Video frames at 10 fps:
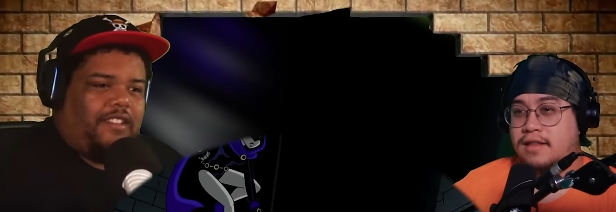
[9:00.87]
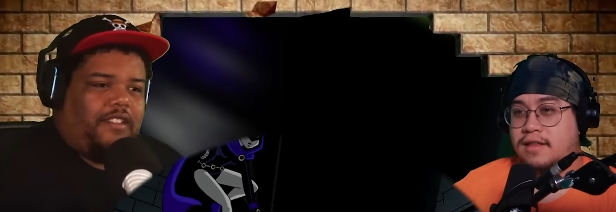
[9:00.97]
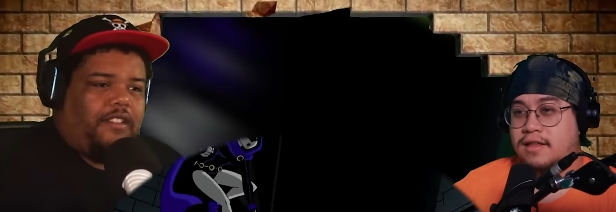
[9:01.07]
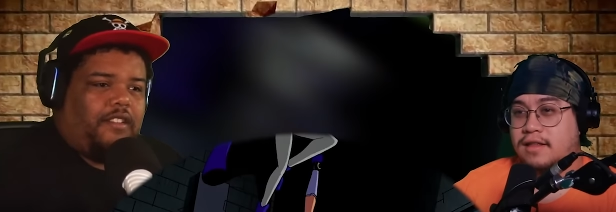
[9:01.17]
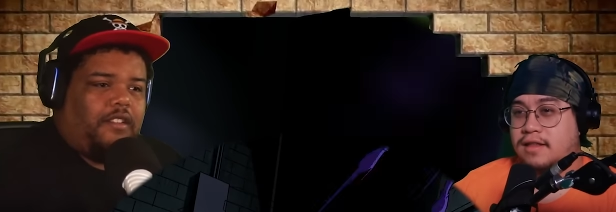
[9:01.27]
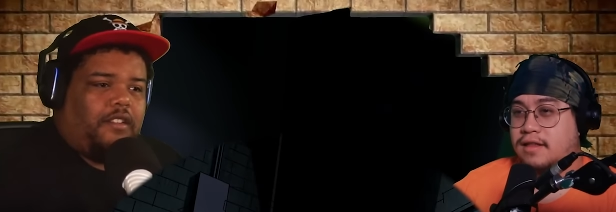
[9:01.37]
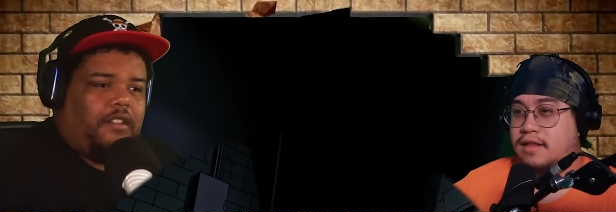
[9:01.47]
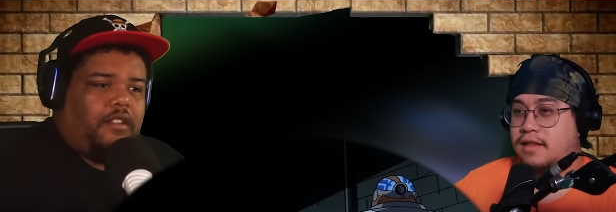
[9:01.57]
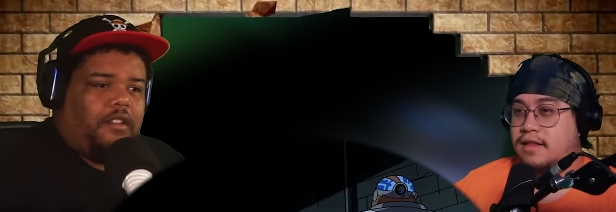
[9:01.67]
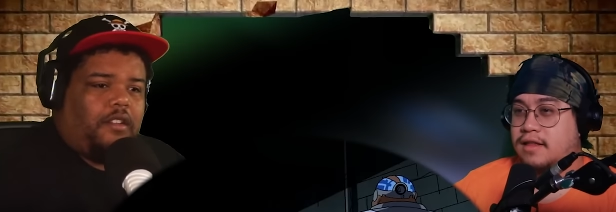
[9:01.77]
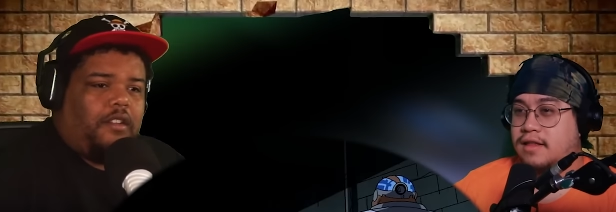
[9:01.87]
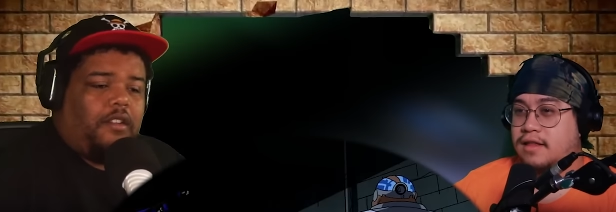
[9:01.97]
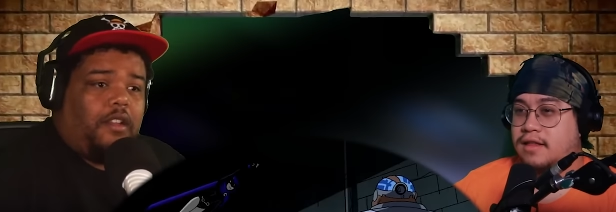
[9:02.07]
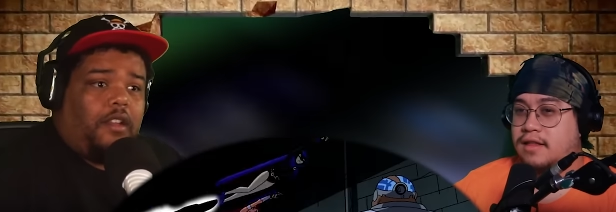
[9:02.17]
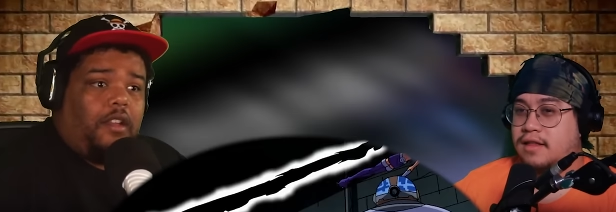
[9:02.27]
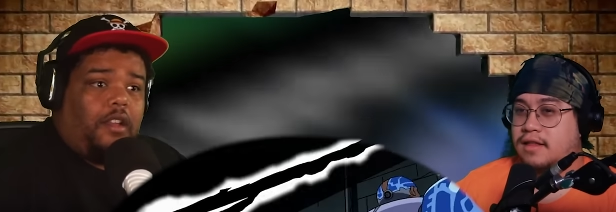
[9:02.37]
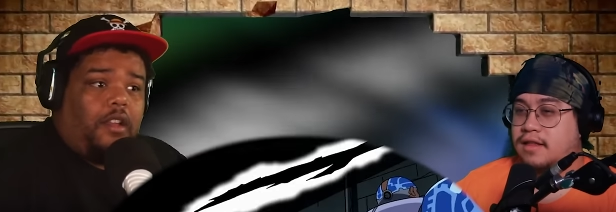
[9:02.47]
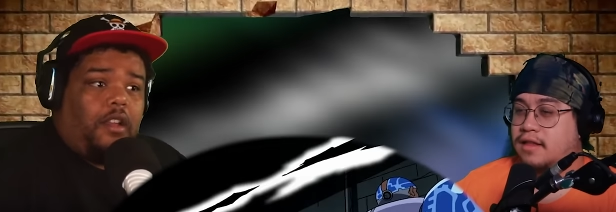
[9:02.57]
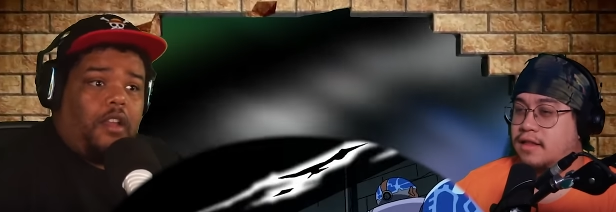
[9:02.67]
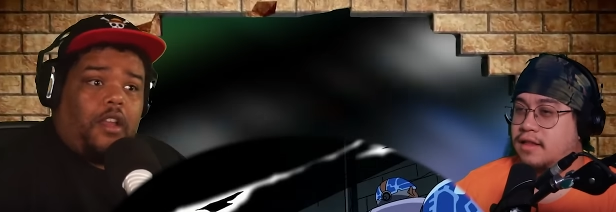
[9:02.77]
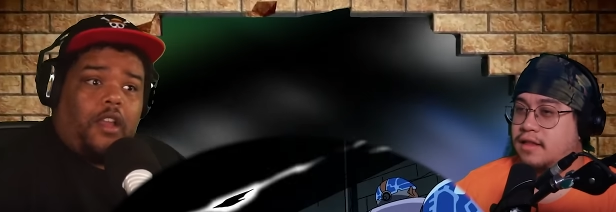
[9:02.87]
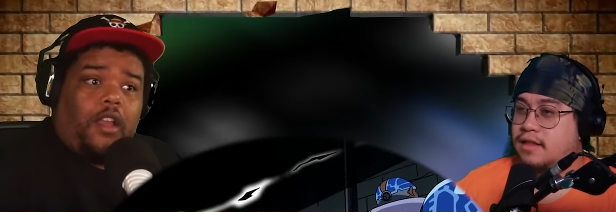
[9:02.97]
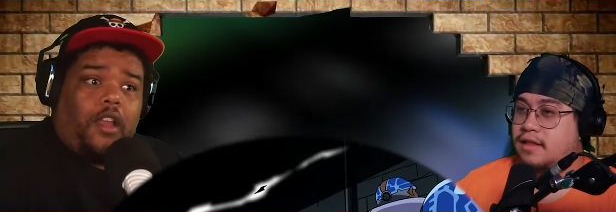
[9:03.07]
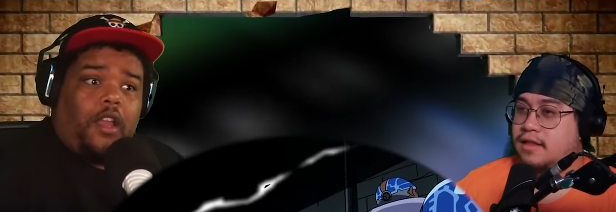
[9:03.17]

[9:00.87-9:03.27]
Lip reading: No one is speaking in this clip.